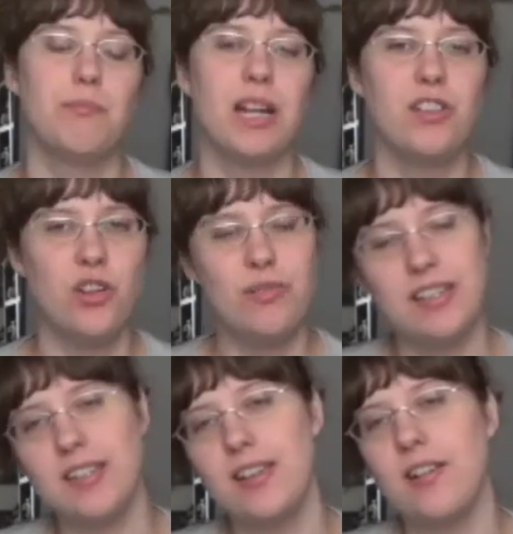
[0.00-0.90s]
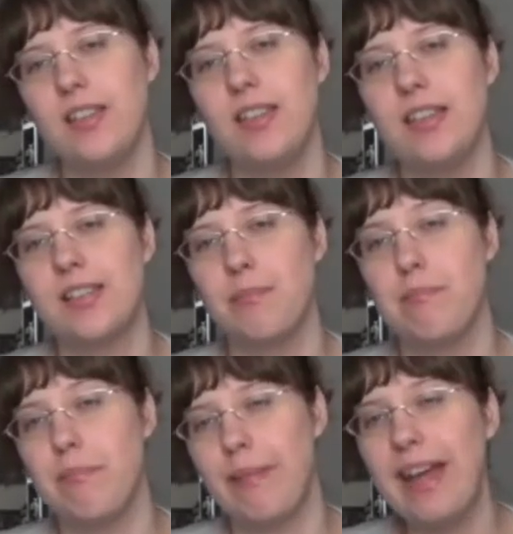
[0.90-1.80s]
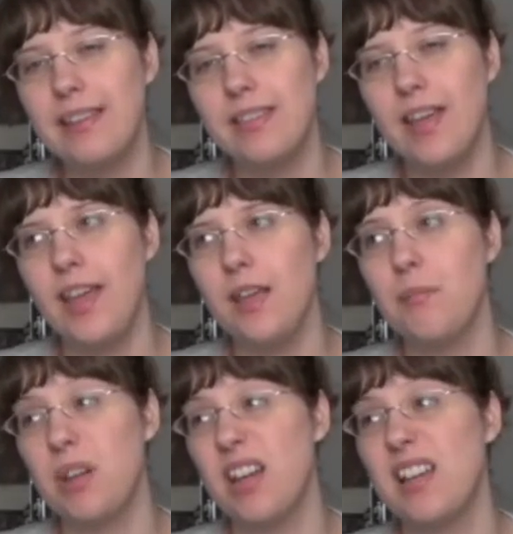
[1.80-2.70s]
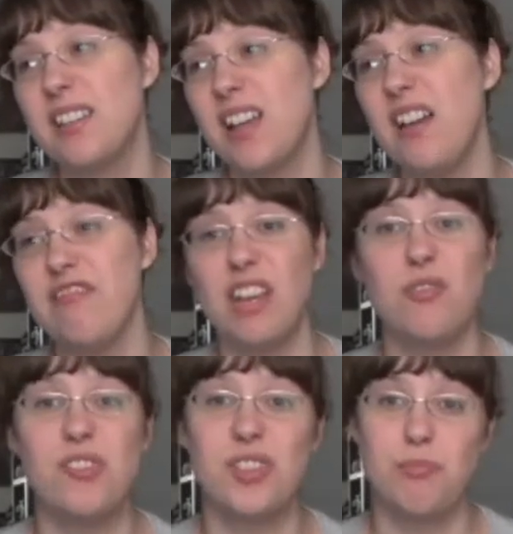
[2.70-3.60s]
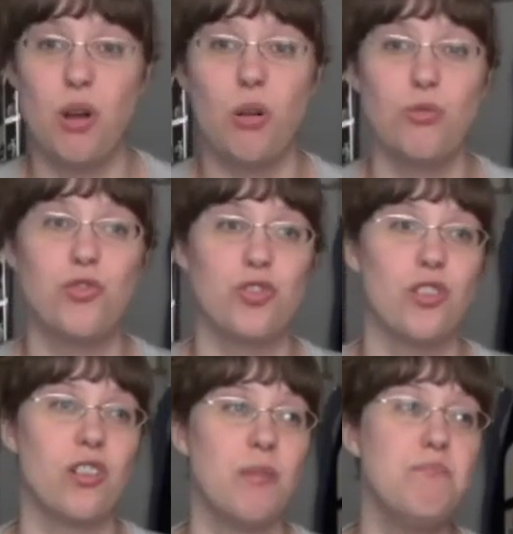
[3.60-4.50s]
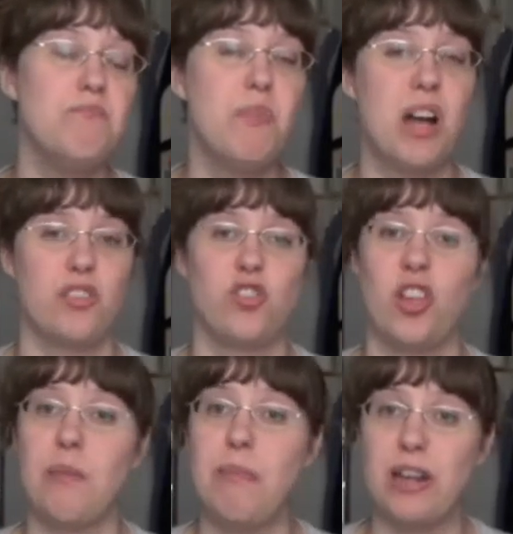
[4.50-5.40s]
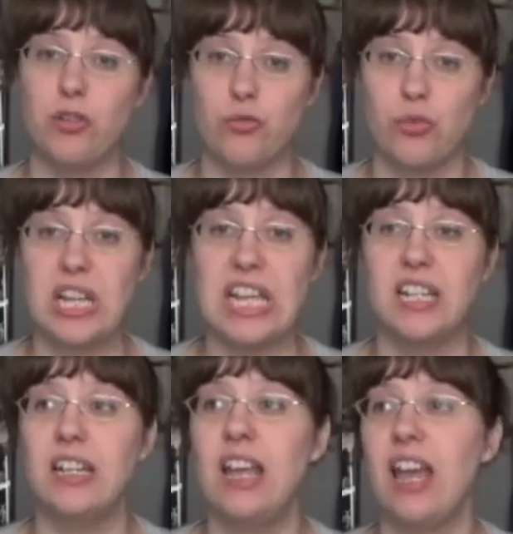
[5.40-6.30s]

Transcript: But I don't necessarily think that's a bad thing, because I found Sepulchre a much better read,